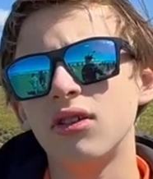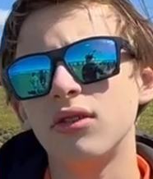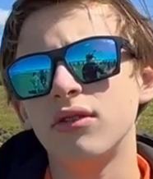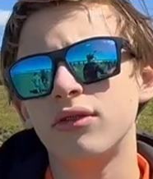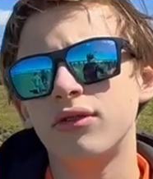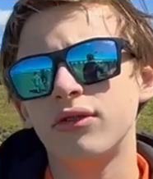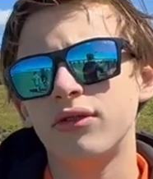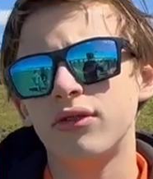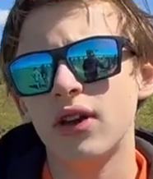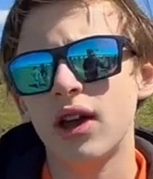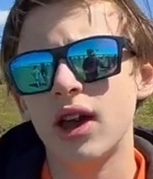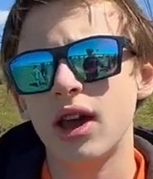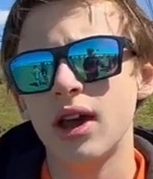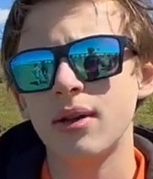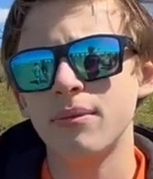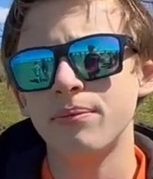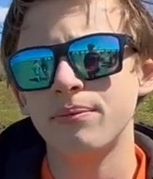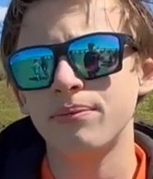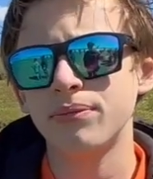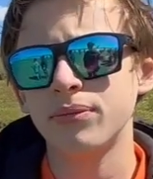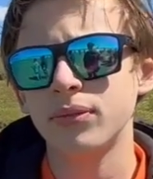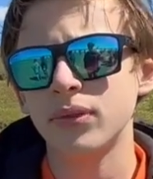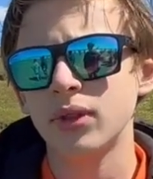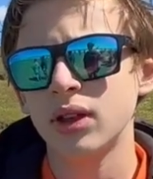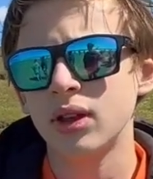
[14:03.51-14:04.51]
of
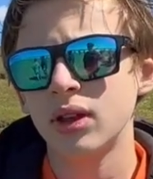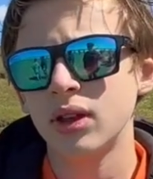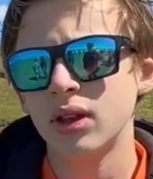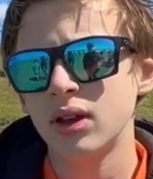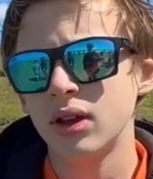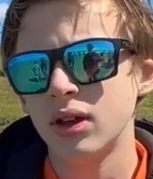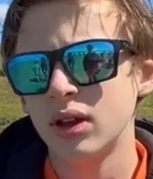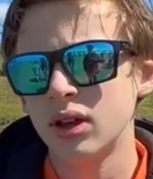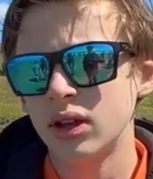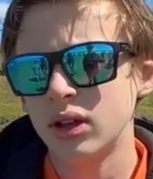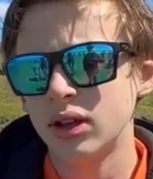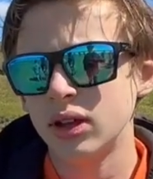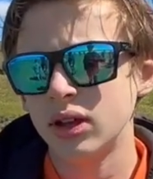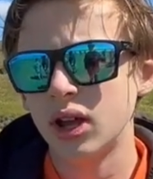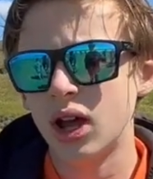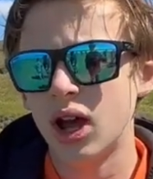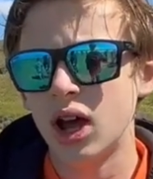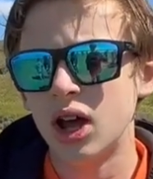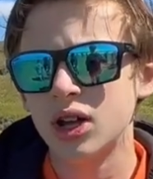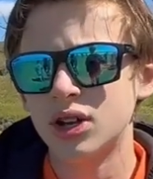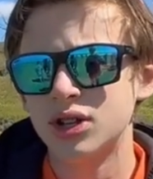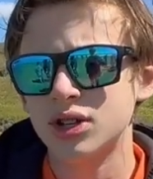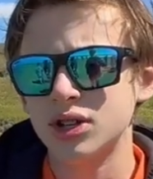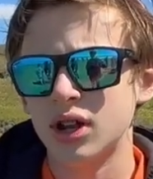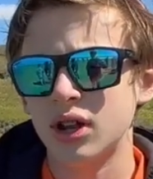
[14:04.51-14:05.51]

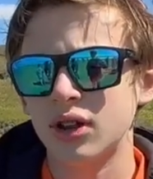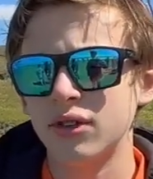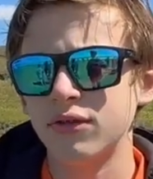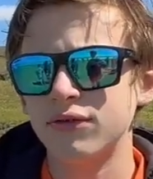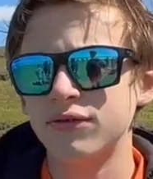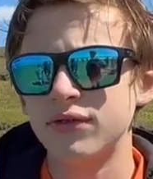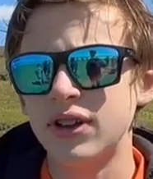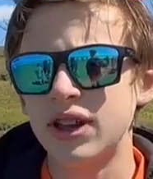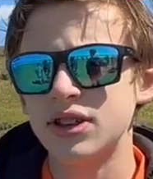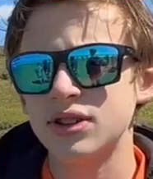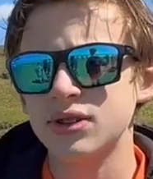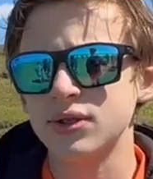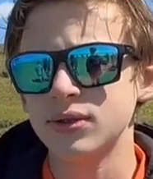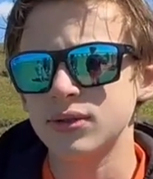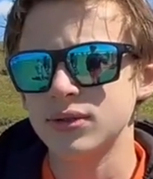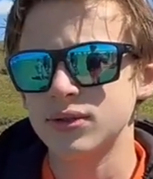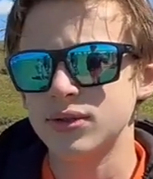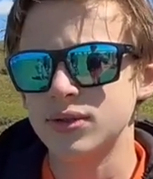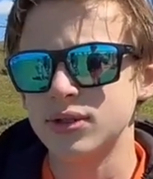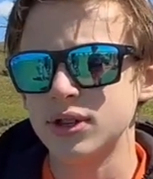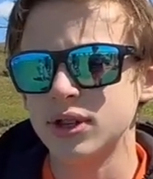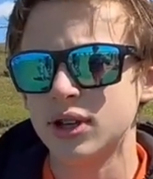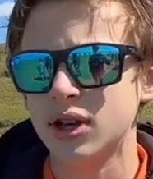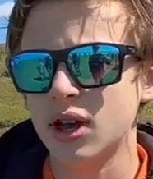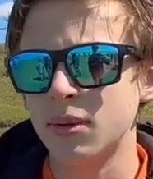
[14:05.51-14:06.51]
large kind of
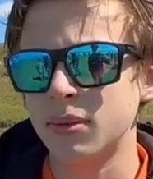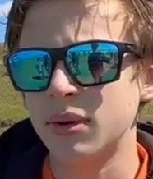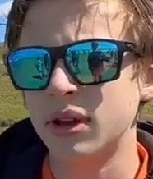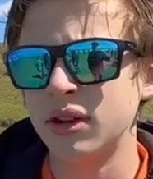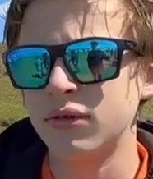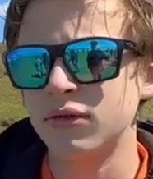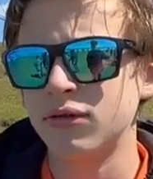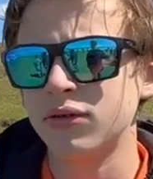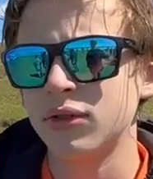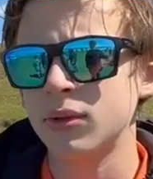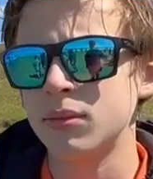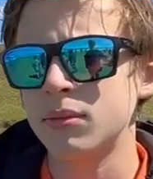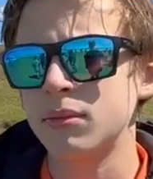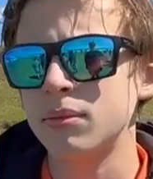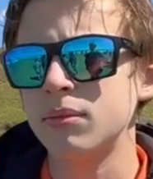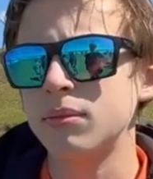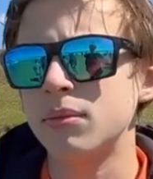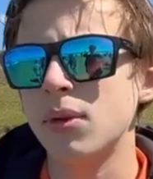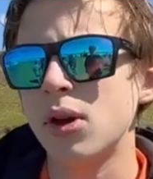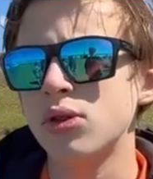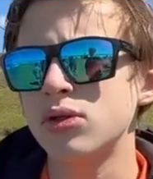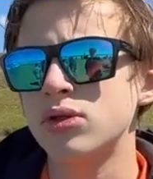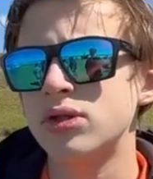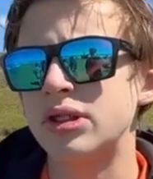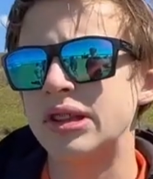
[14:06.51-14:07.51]
vessels that come in from
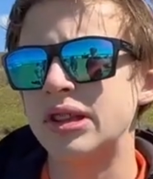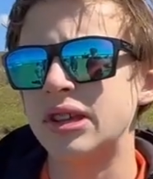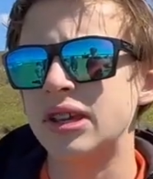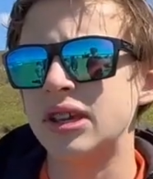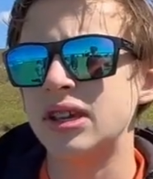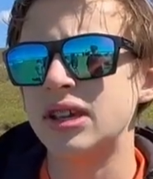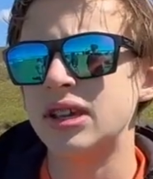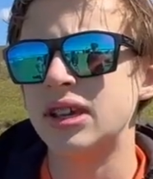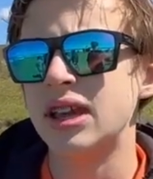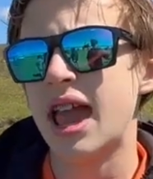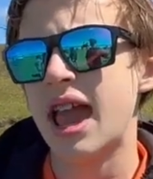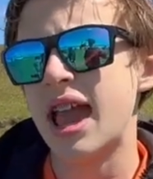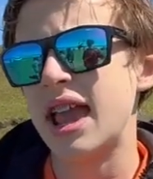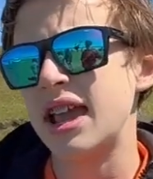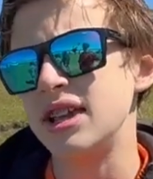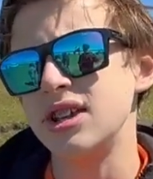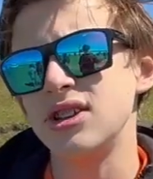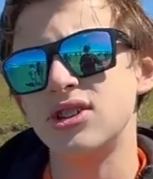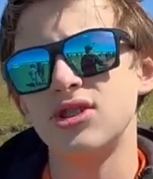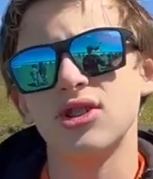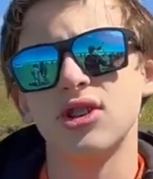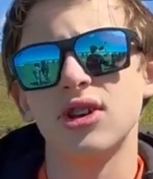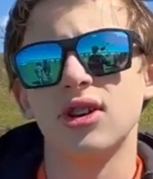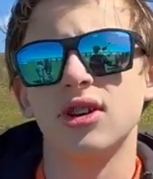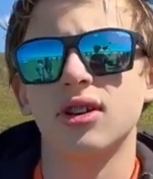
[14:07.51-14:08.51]
mostly
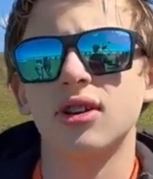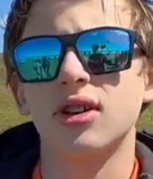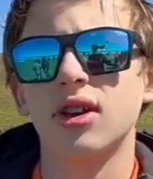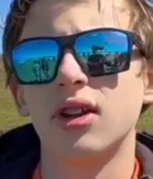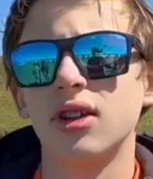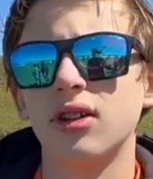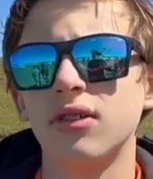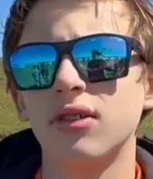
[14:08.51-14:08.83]
Asia. Kind of.